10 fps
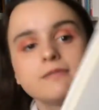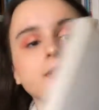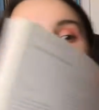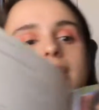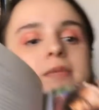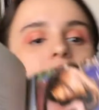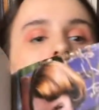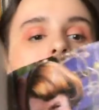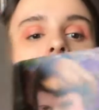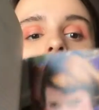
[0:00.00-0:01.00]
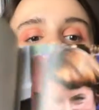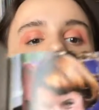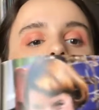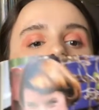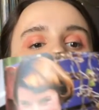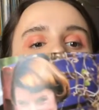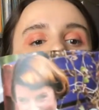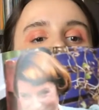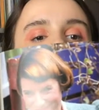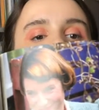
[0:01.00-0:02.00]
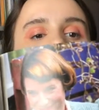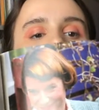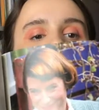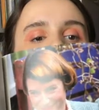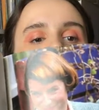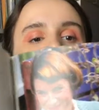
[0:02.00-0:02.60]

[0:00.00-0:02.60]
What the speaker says: types. So if you want to make like a vintage